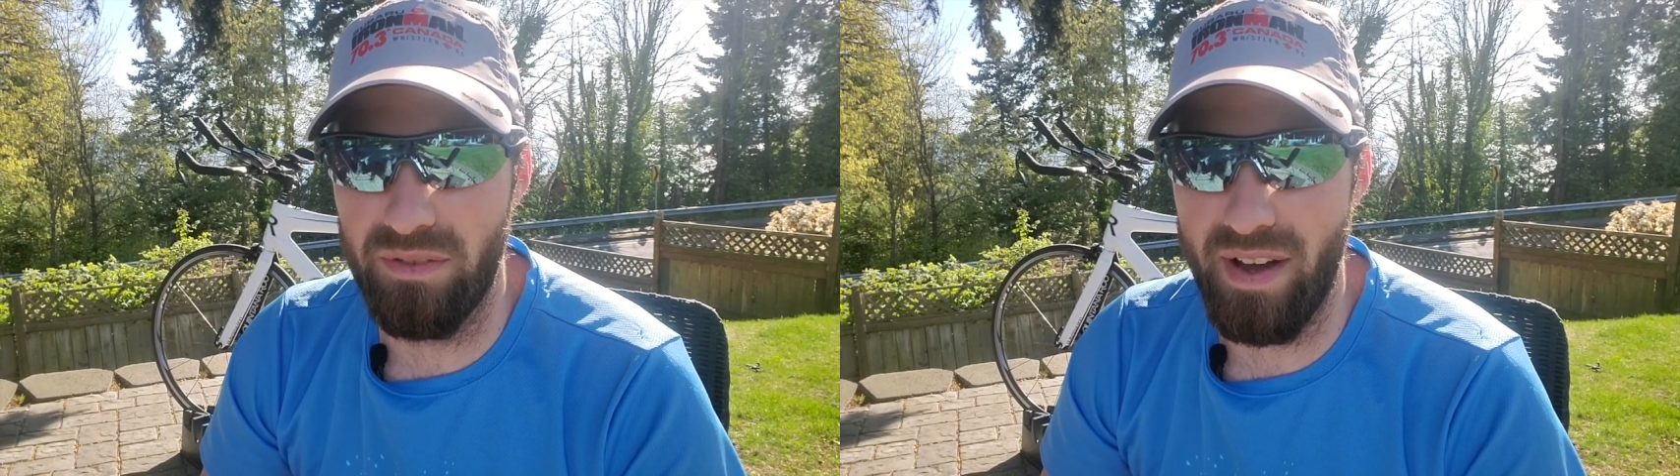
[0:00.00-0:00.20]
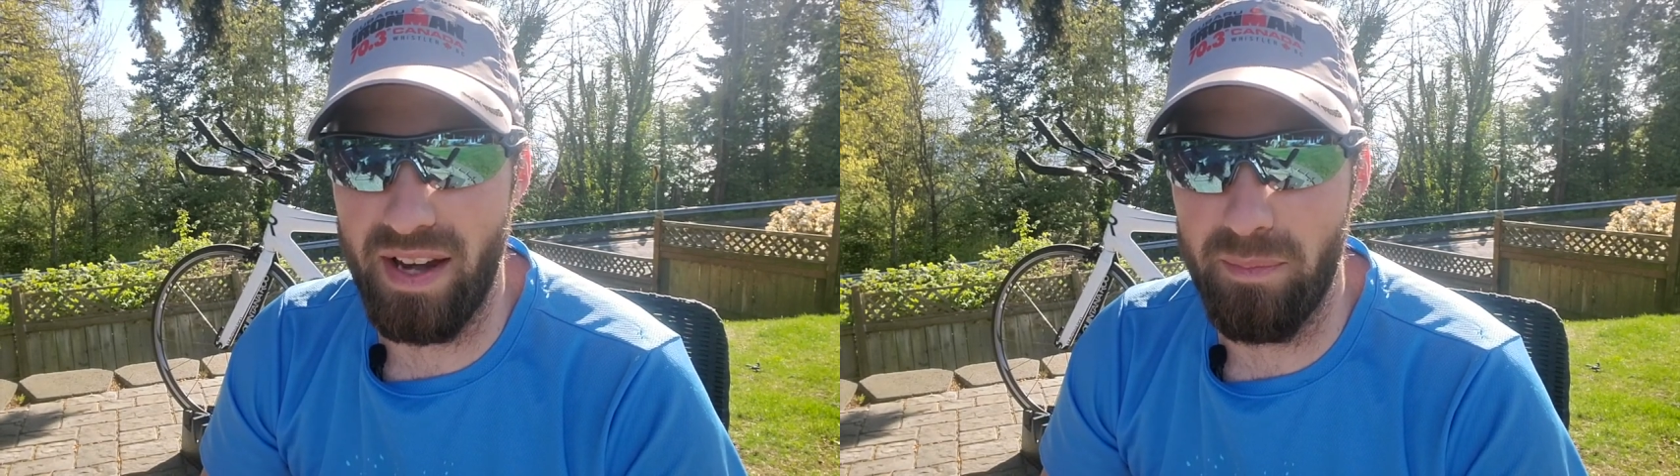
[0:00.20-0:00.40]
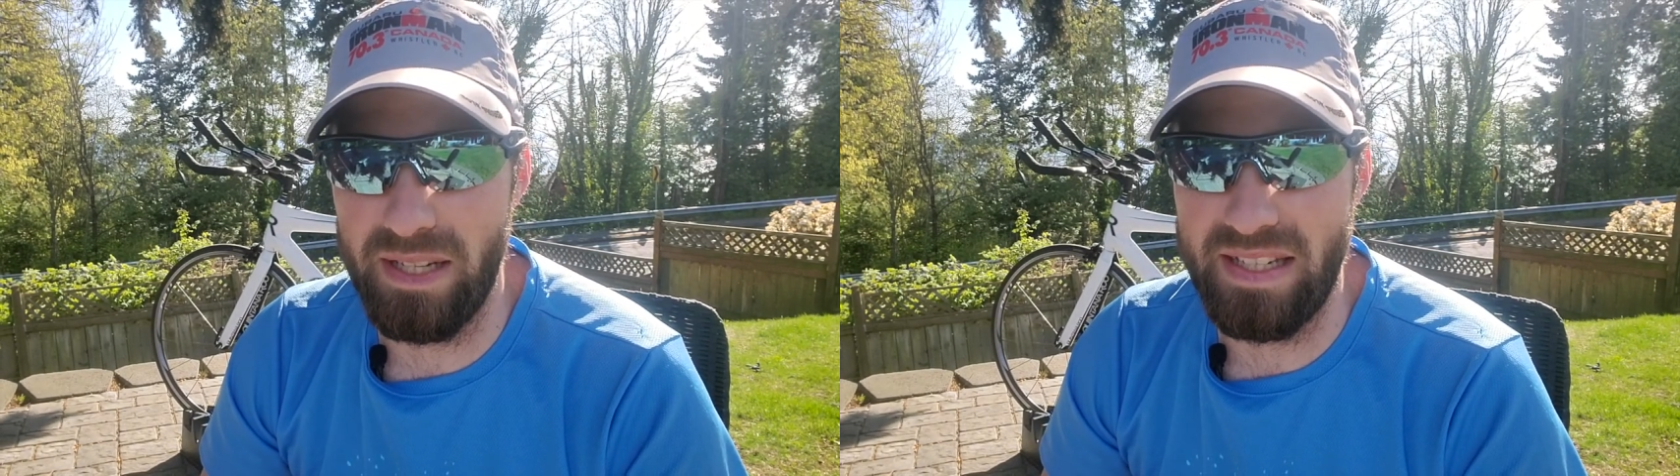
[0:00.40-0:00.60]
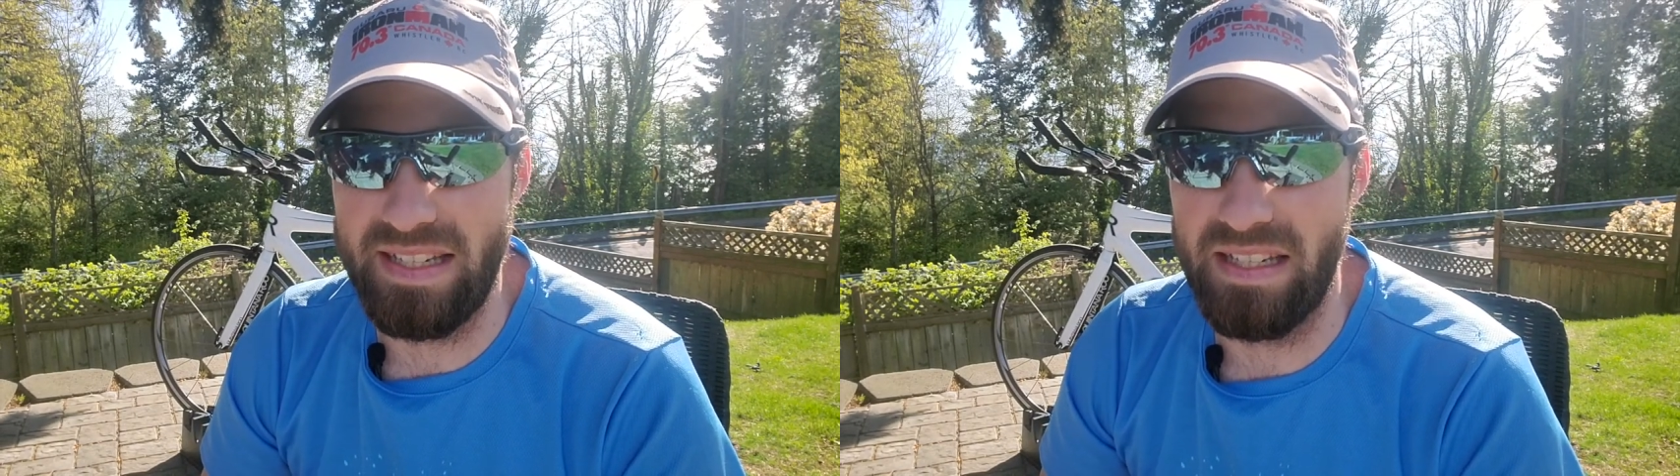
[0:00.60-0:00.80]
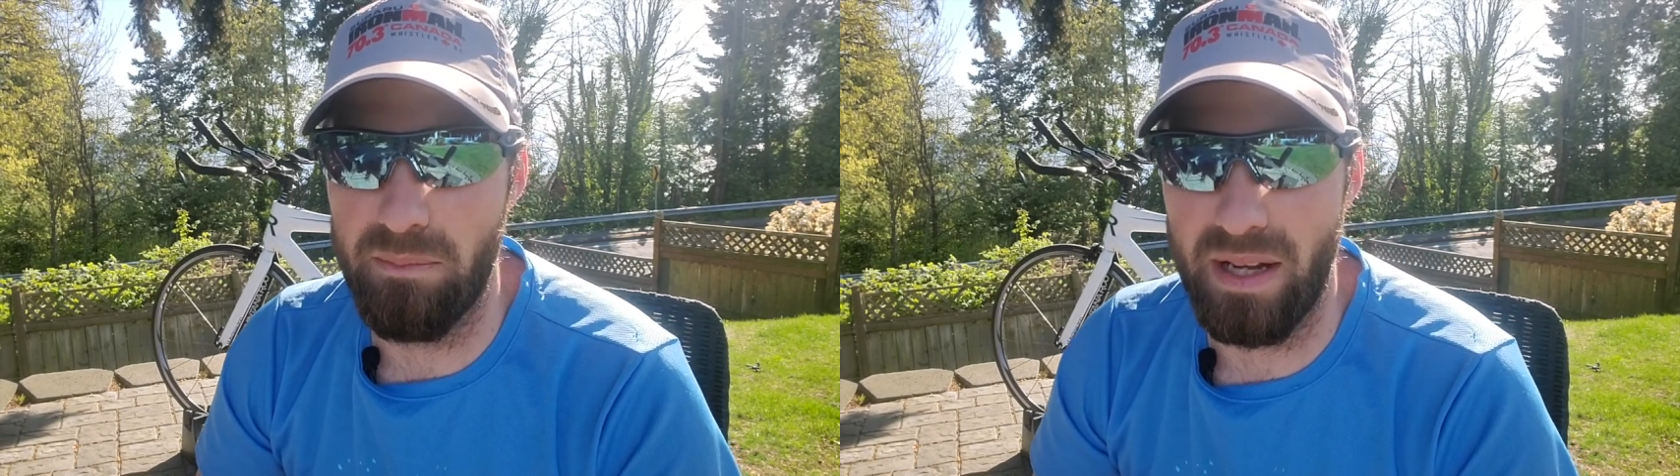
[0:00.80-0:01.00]
vitamin
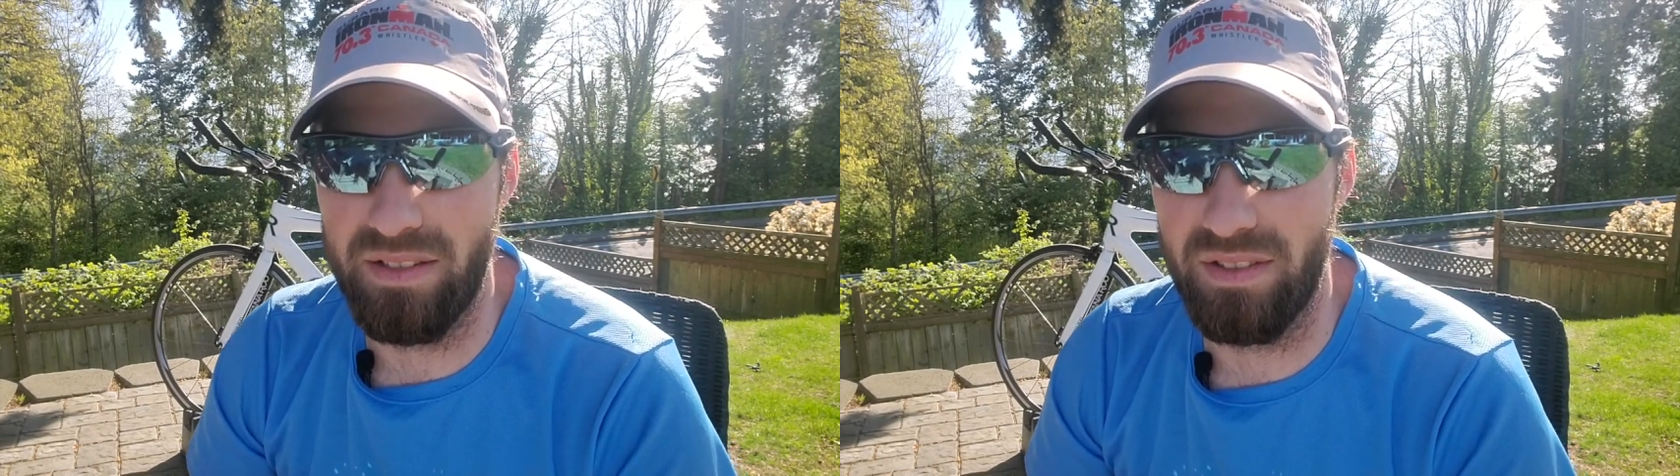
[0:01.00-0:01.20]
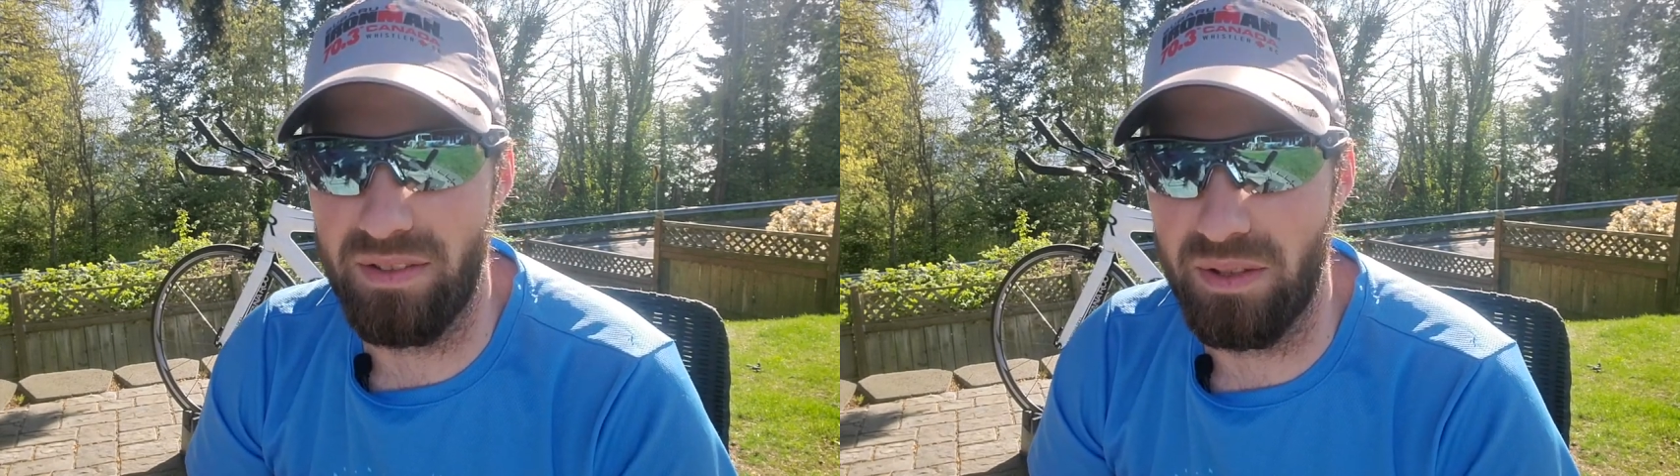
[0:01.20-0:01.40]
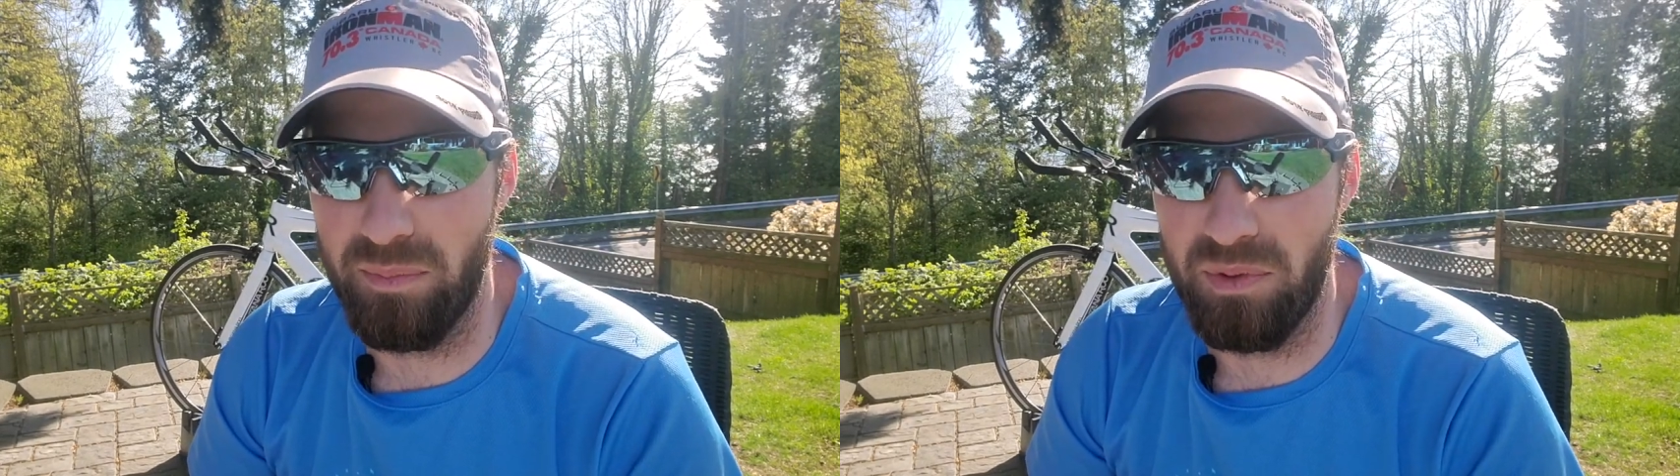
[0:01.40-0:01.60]
D in my system.